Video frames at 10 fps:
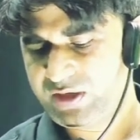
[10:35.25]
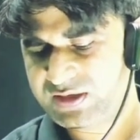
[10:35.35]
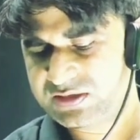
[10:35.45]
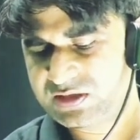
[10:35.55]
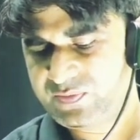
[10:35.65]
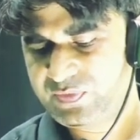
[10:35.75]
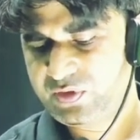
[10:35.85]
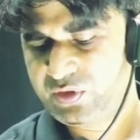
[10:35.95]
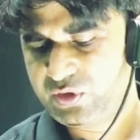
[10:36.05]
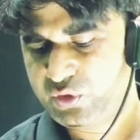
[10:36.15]
is the
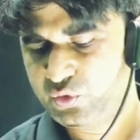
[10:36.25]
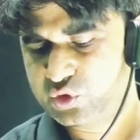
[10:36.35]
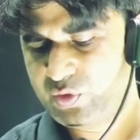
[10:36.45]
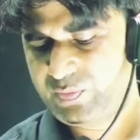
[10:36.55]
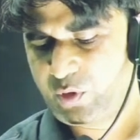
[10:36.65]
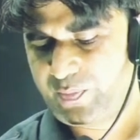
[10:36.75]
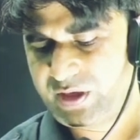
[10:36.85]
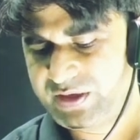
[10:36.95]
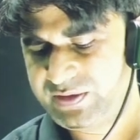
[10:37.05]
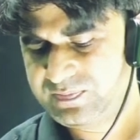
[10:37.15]
usual
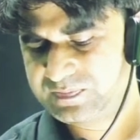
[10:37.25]
property?